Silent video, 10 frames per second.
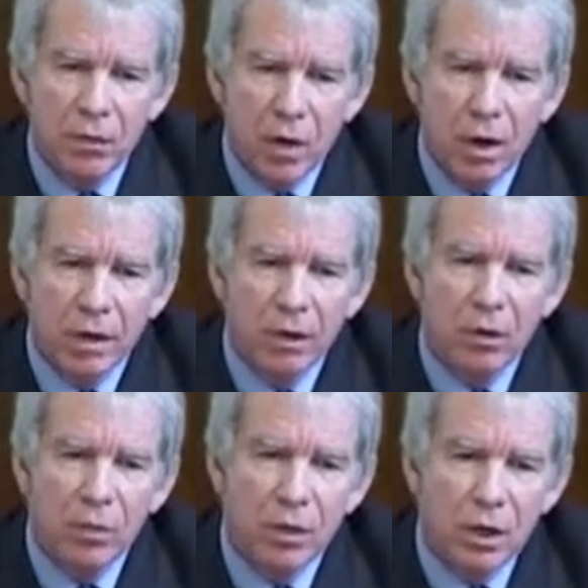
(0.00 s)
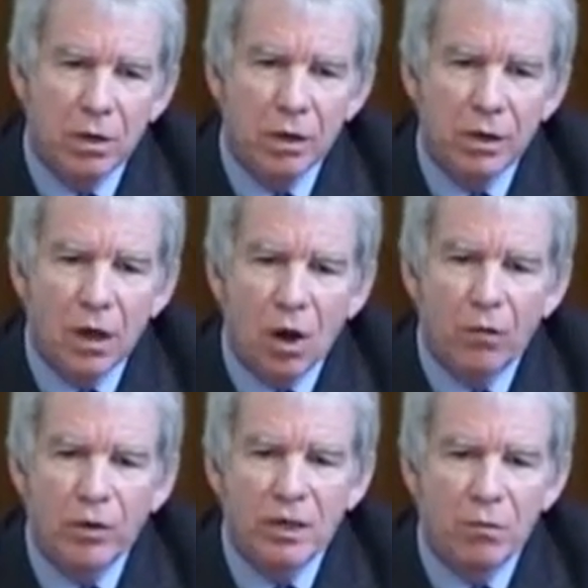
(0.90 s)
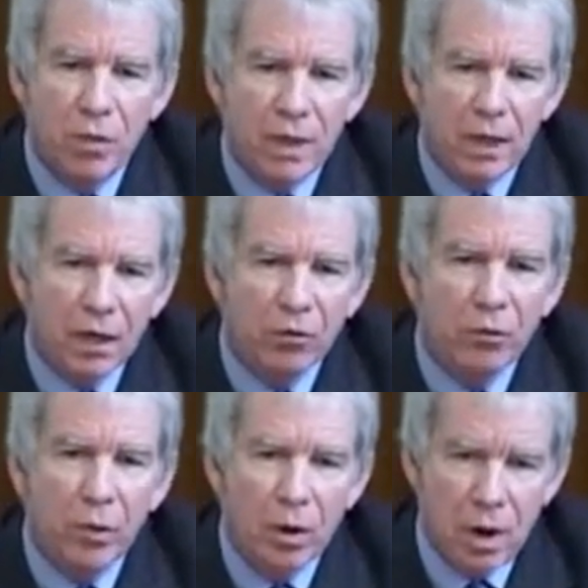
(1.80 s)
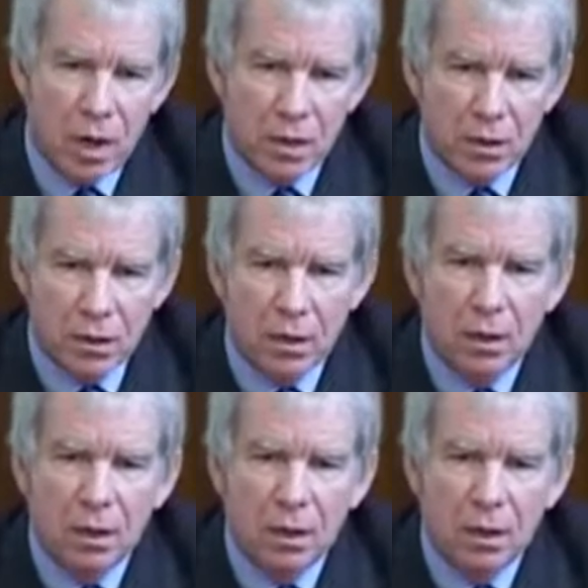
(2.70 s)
the market opportunity offer us a big enough prize